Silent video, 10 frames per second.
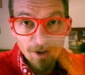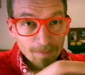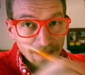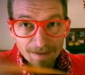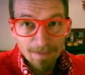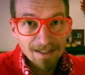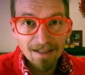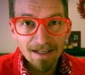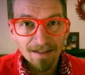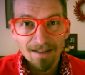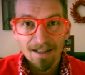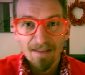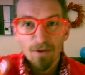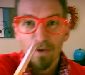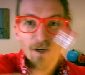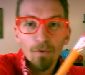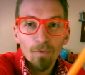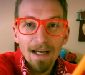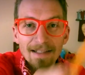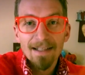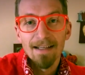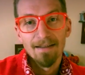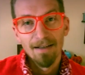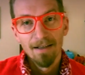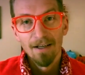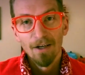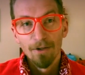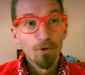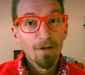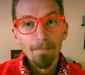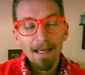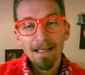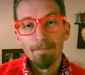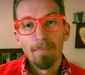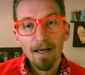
You make a mistake in this life, you can erase it. You can make it